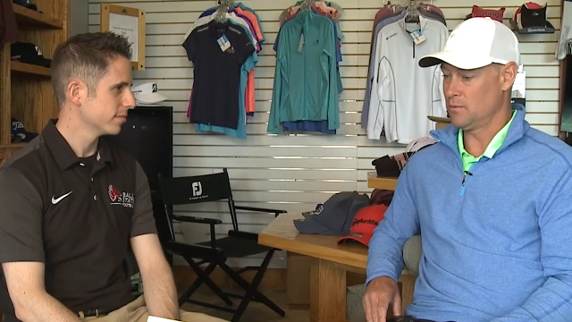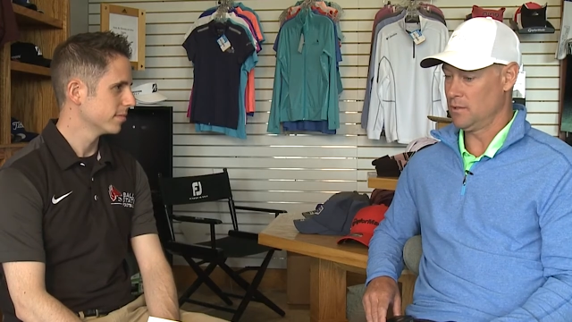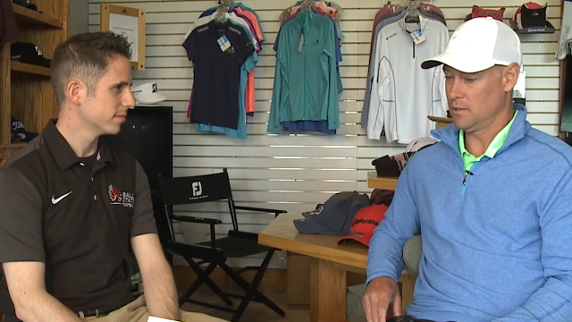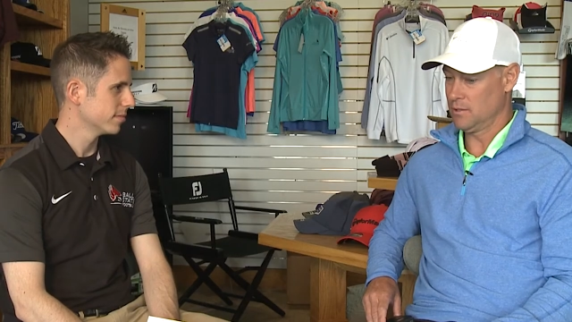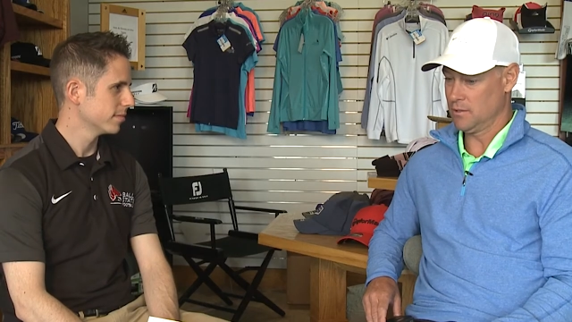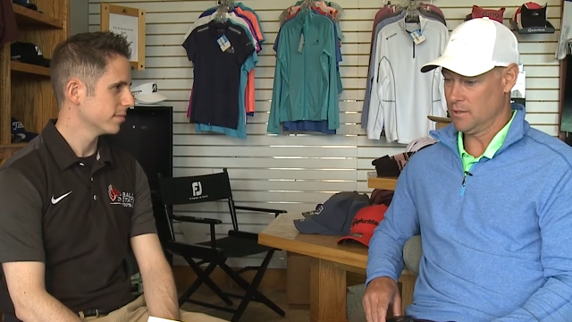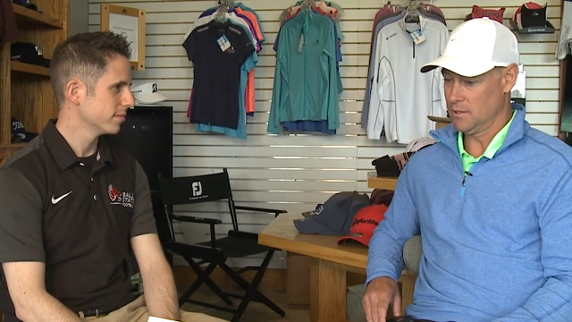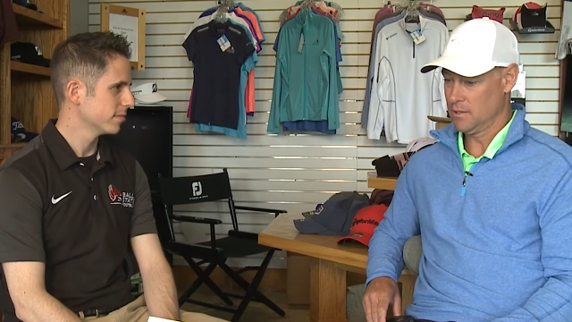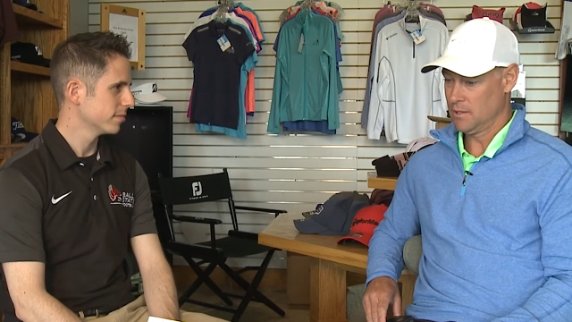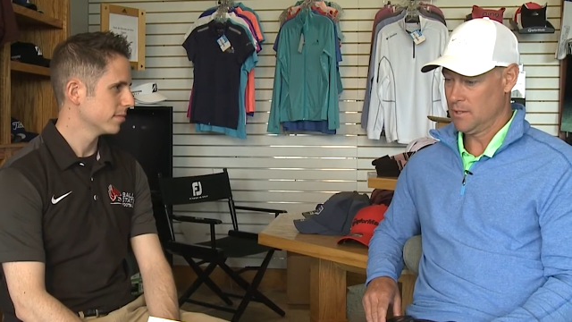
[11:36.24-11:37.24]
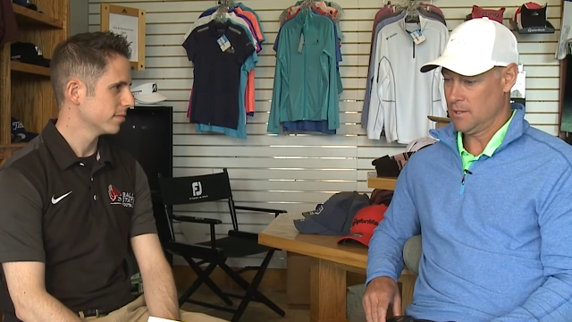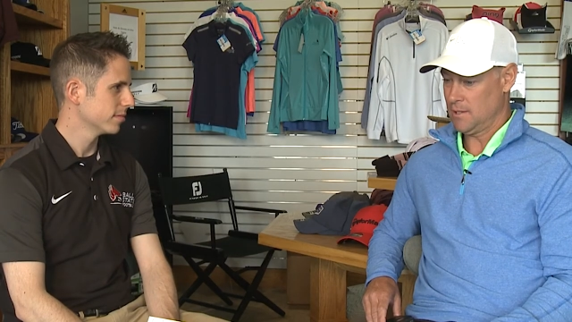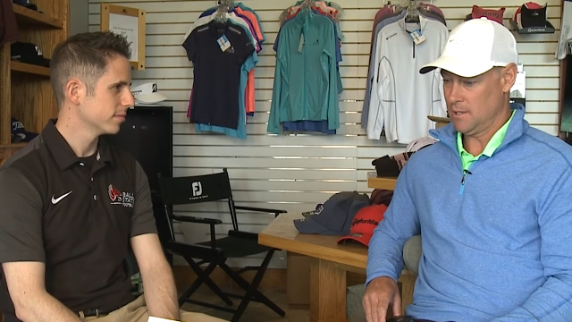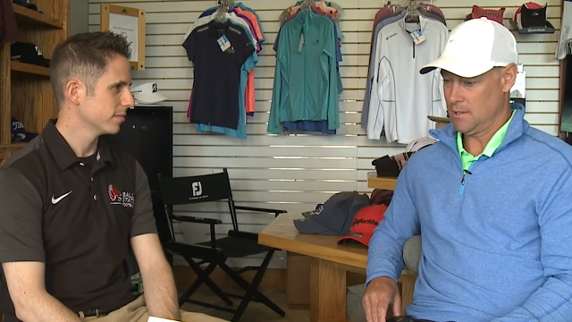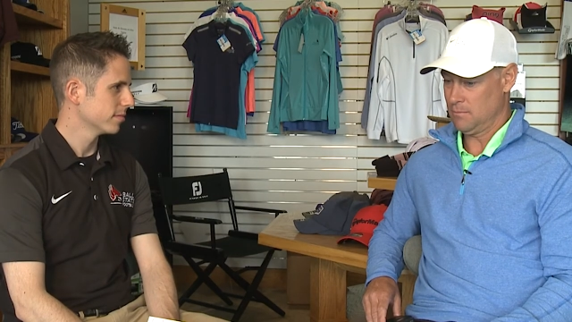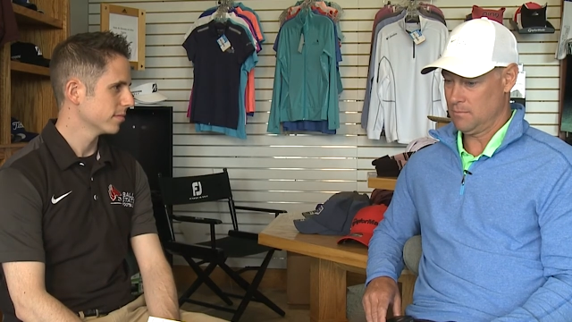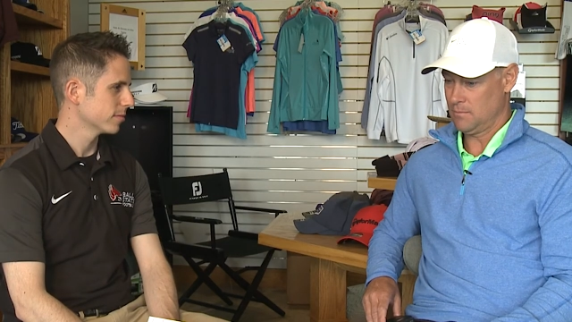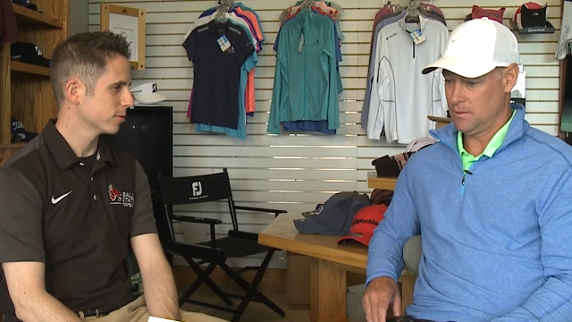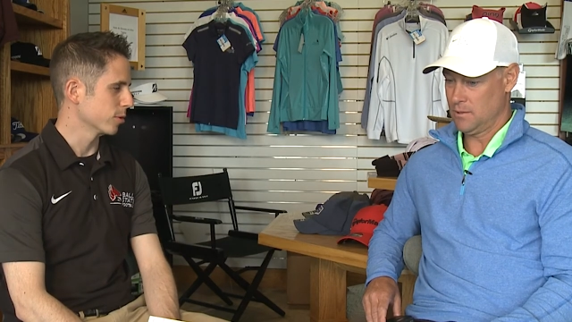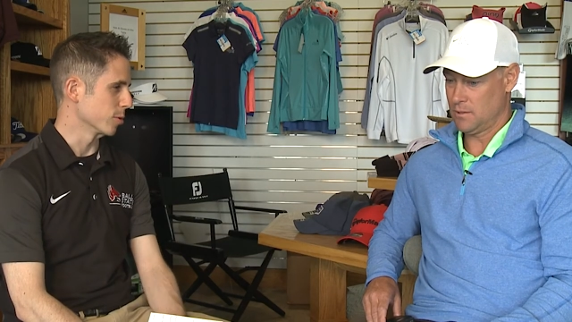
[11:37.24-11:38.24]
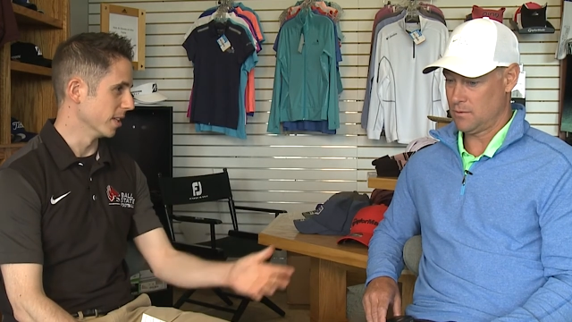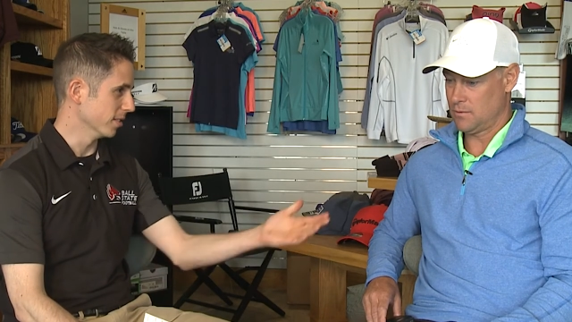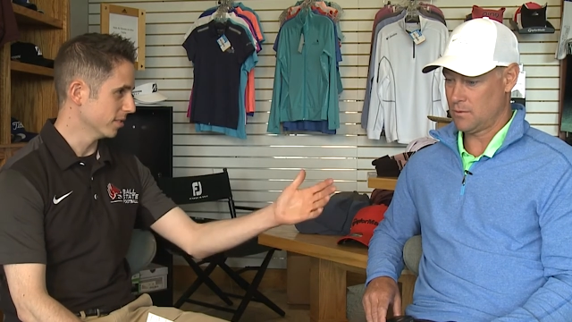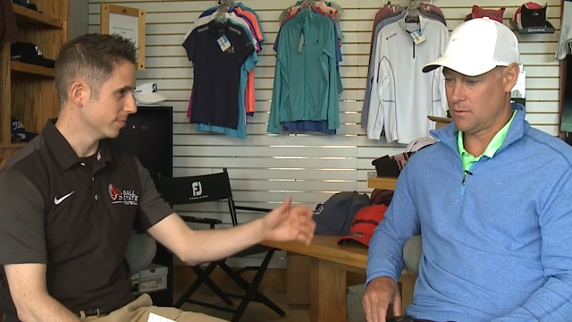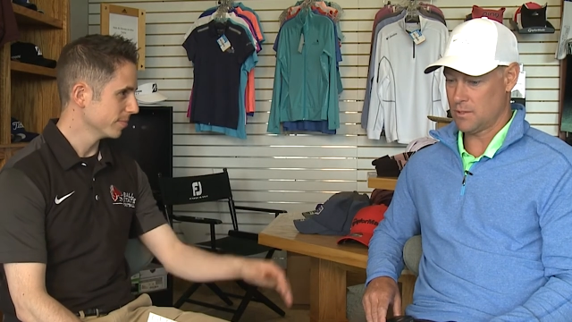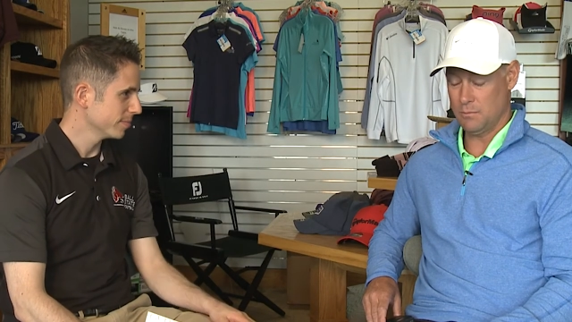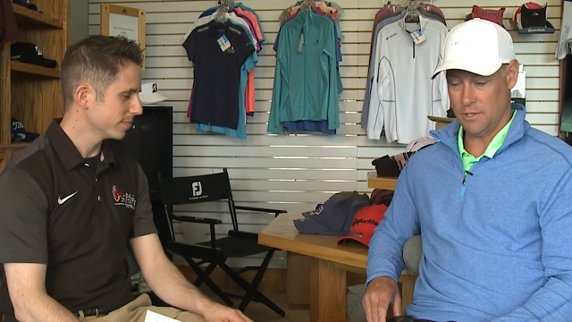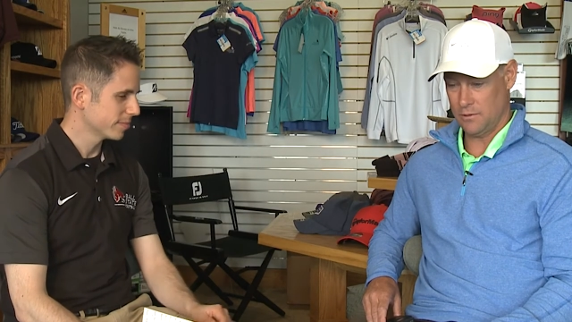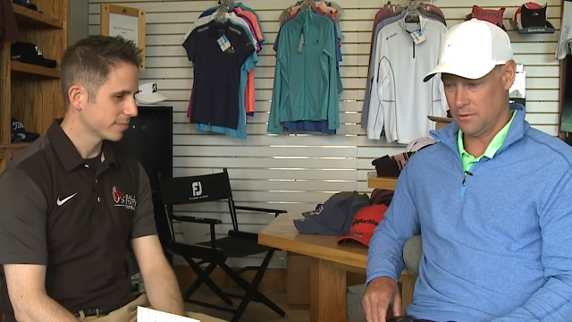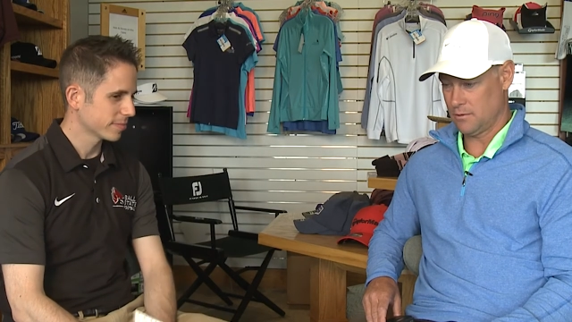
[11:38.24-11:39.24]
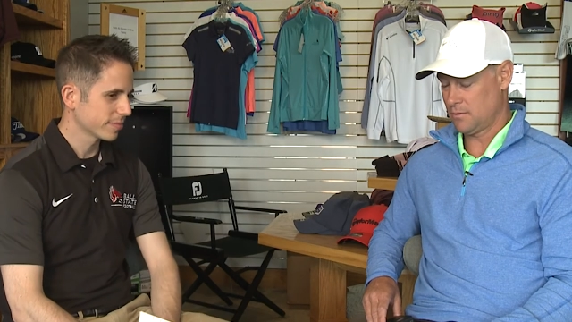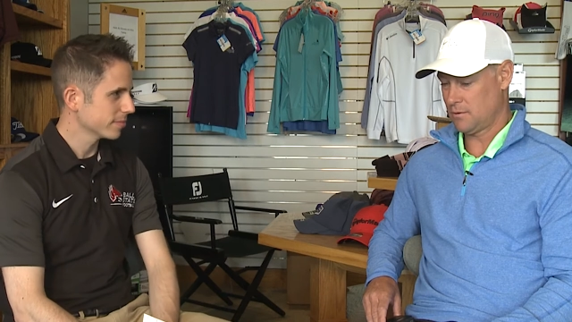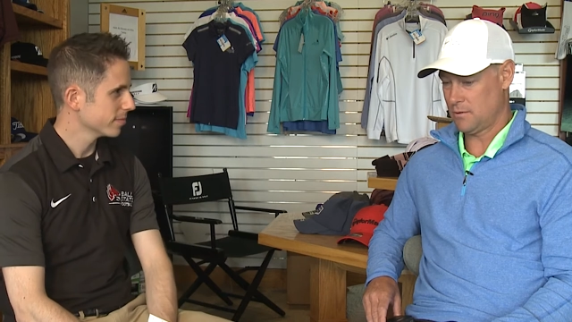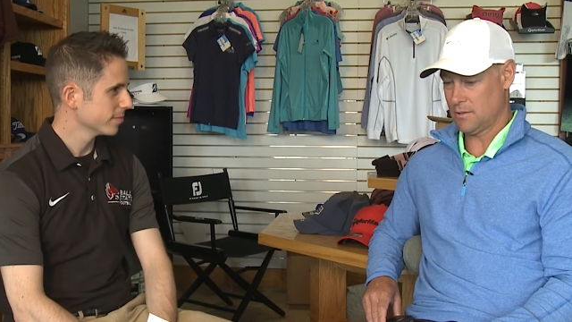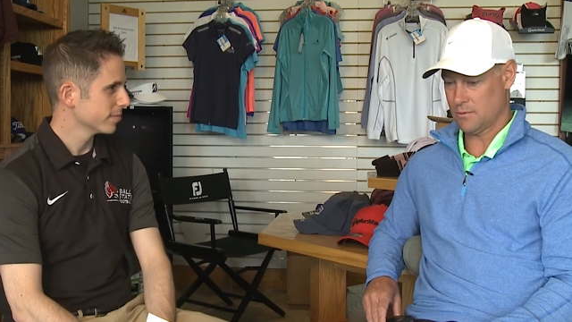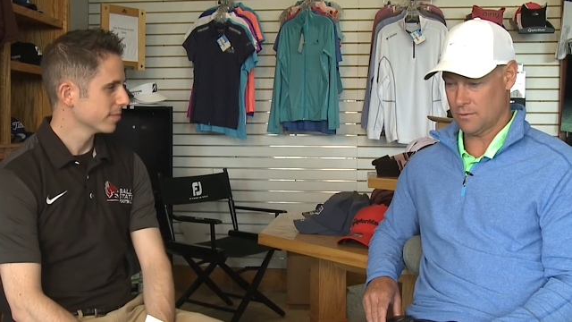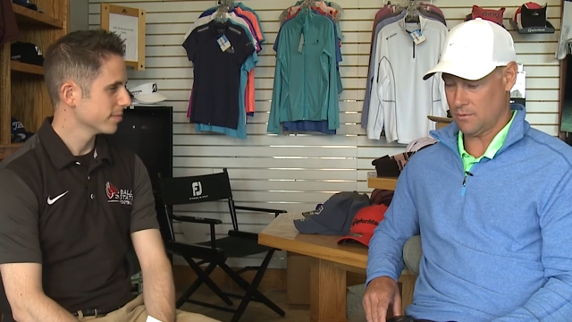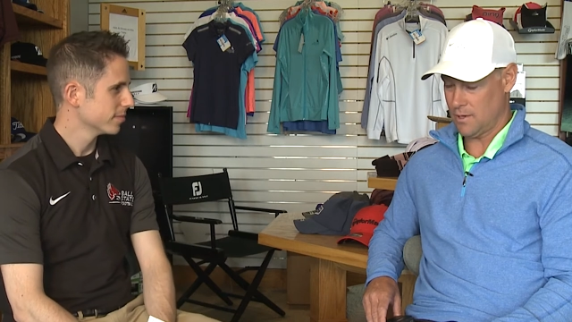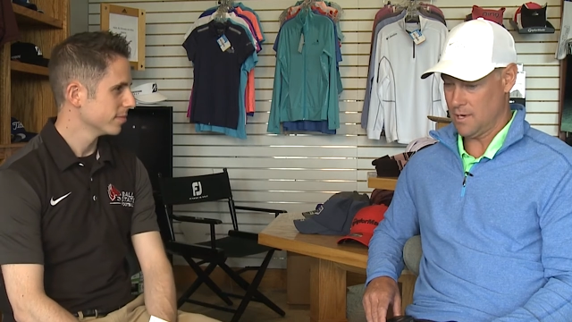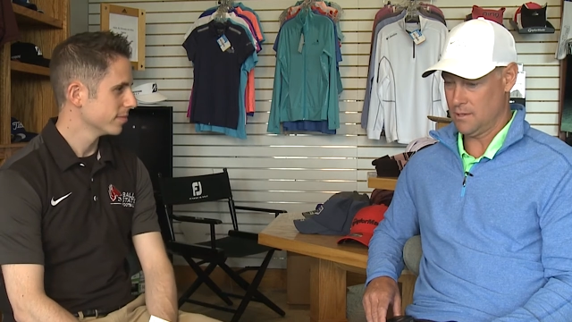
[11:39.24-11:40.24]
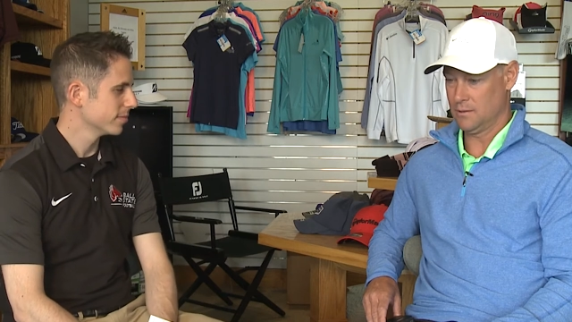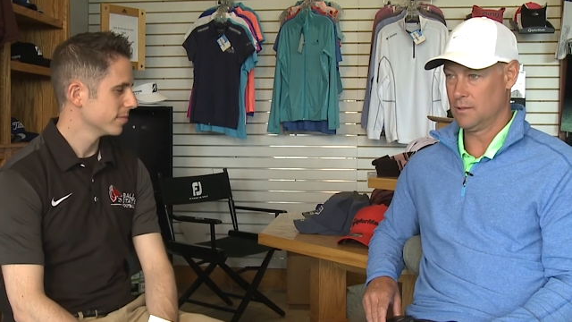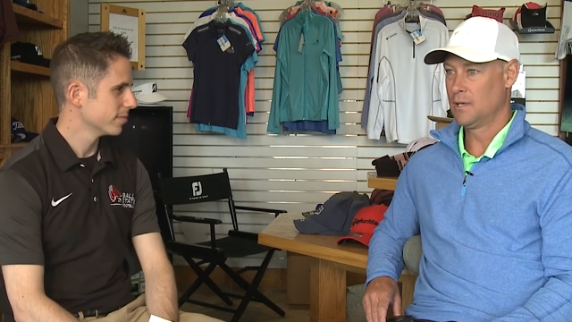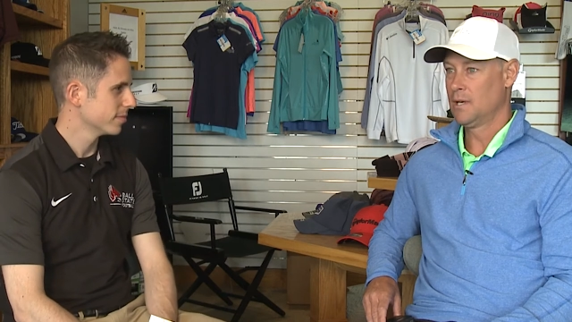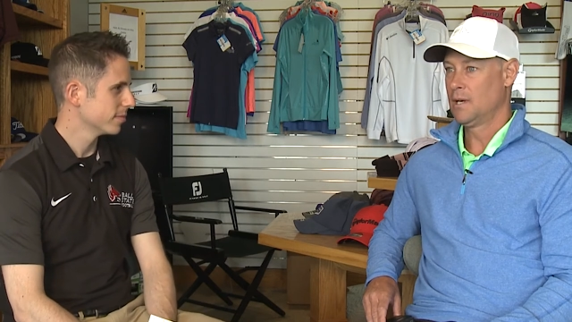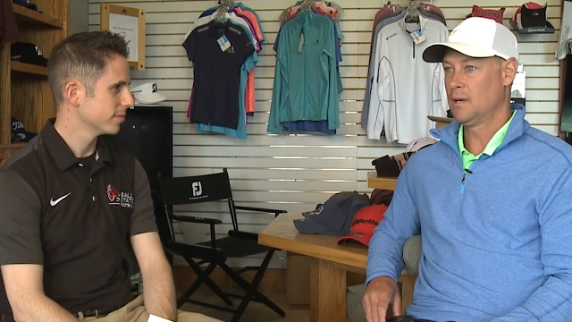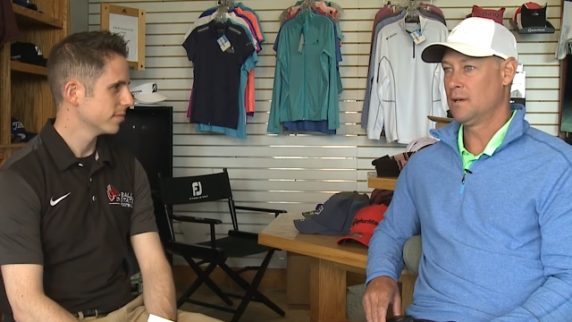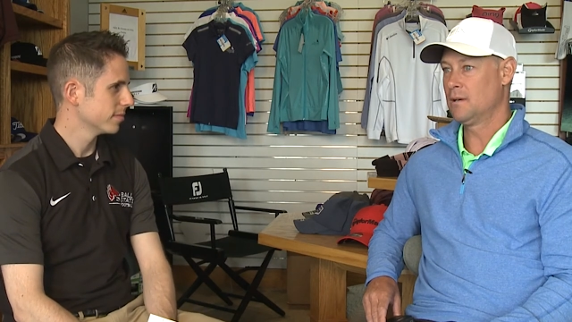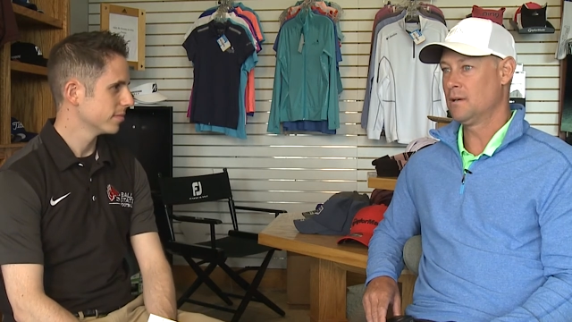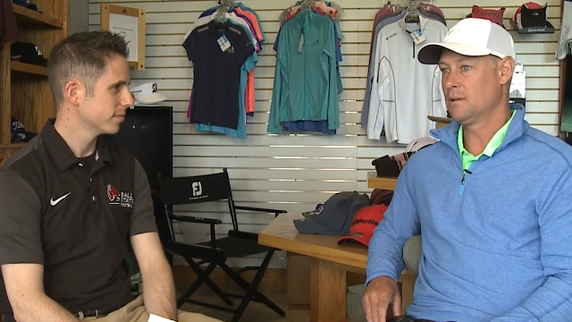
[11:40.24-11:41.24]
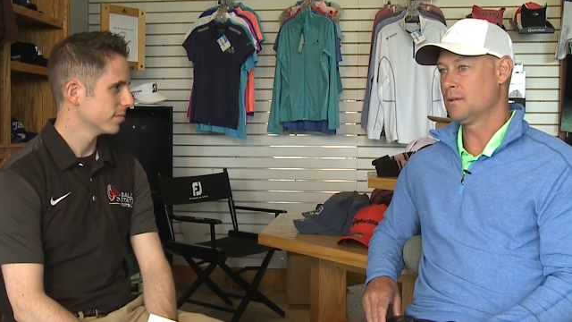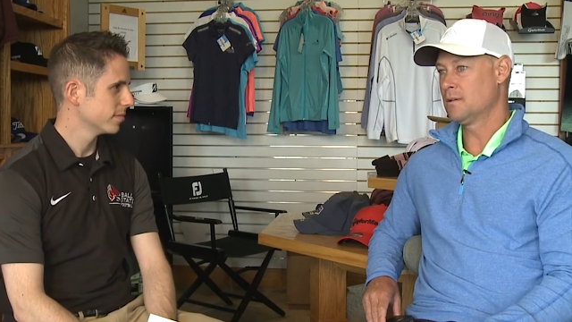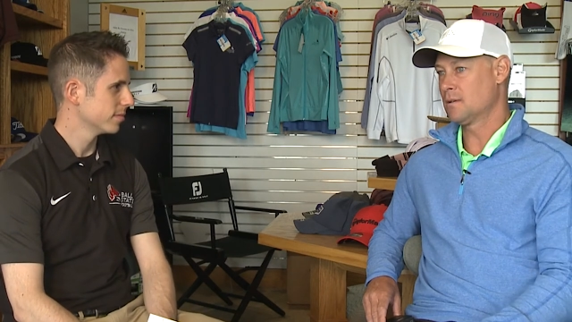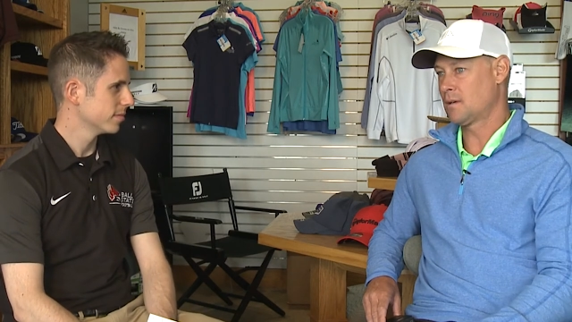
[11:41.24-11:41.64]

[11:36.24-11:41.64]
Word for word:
Speaker 1: really good. Um, Chris can, Miller. Chris Miller. Chris was great, and a